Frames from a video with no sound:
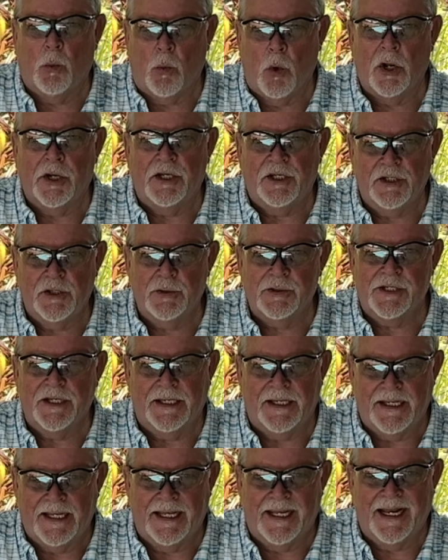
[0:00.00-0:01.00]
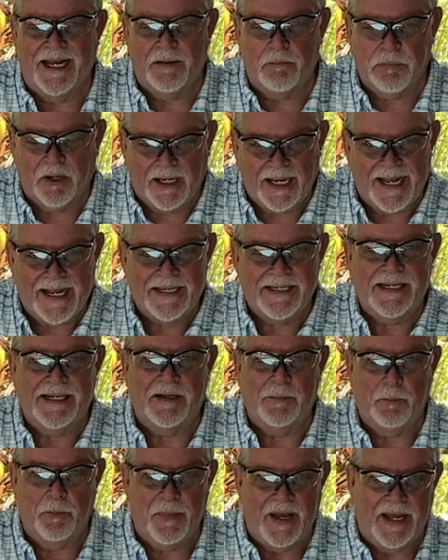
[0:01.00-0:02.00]
want to use it in a
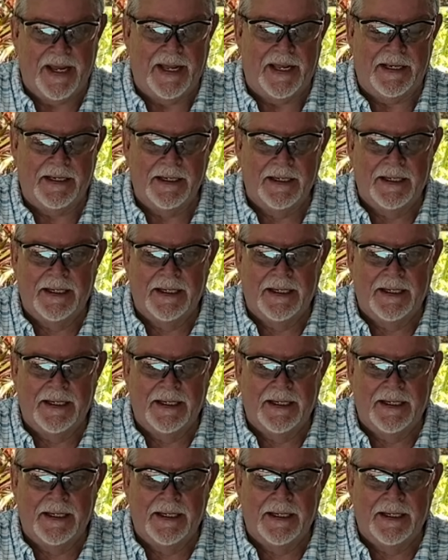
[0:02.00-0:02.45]
planting bed